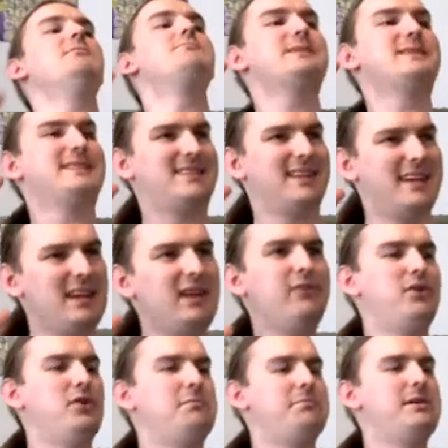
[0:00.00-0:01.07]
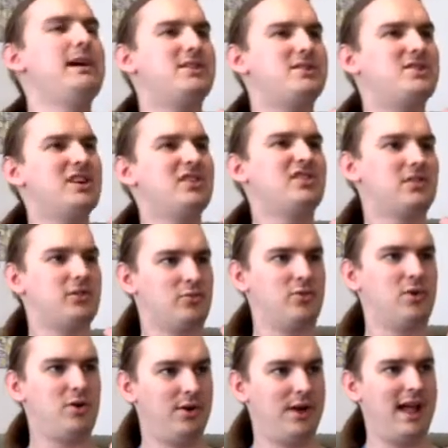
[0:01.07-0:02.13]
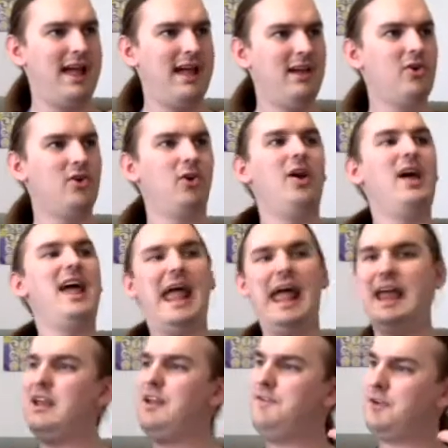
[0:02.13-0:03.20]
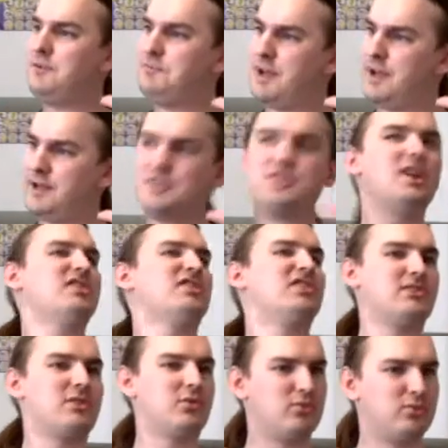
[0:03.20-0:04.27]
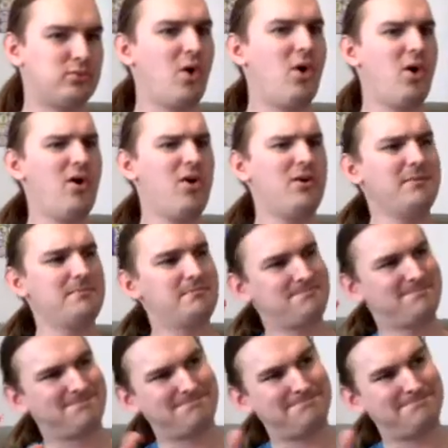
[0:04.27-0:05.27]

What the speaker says: but if you pick just the wrong angle, and if you pick just the wrong